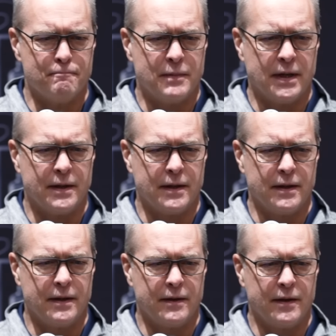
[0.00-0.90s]
But
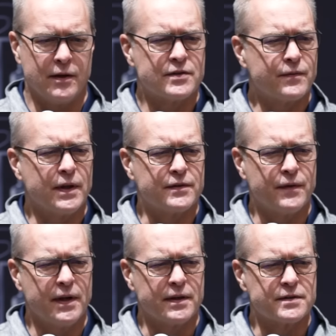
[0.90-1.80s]
it's
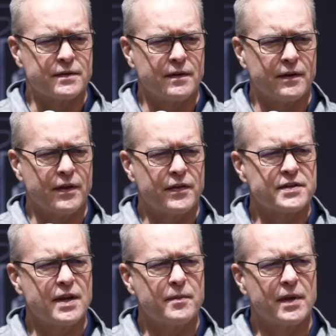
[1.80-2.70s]
funny because I thought the
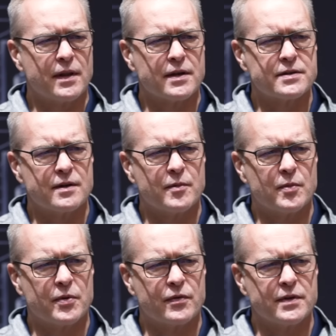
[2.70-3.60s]
same thing last year
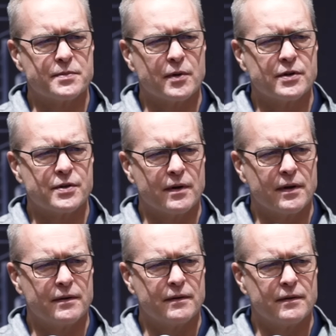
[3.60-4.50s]
about Patrice Bergeron,
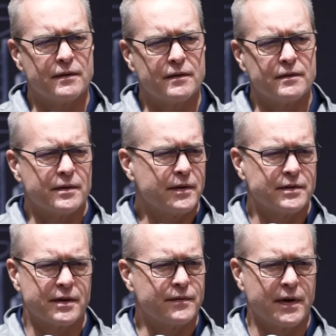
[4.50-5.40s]
and I think
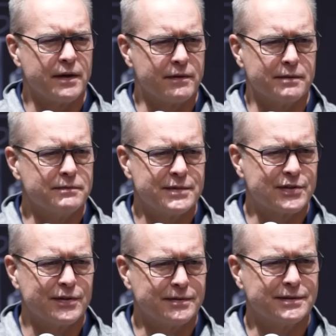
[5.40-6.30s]
he's got 5 of them.
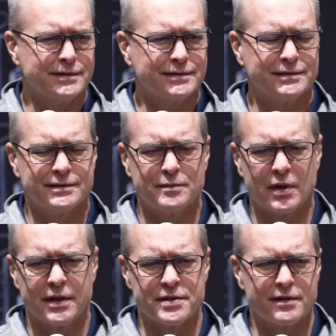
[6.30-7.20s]
So
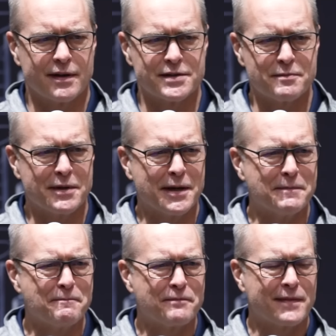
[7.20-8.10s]
Parky's still got some
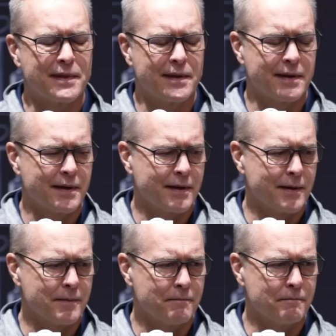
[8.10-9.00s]

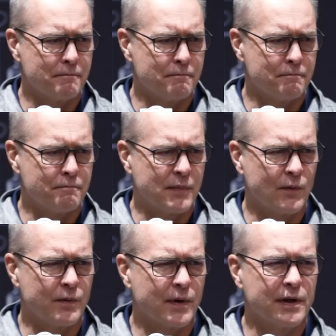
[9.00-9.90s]
time. But
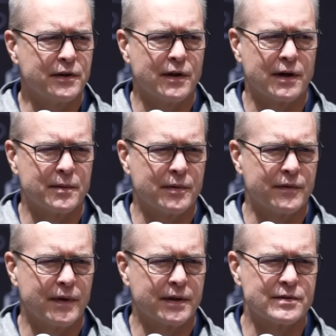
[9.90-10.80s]
we rarely talked about
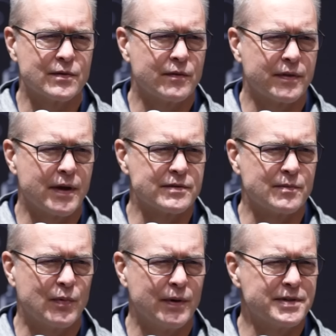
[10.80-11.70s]
the fact he's over
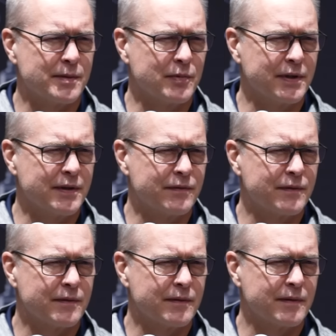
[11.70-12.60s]
1,000 points, I believe,
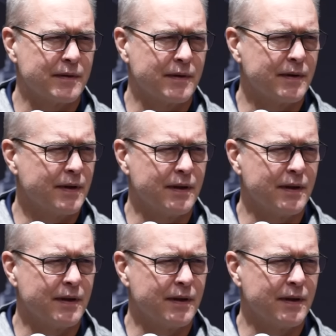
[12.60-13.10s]
and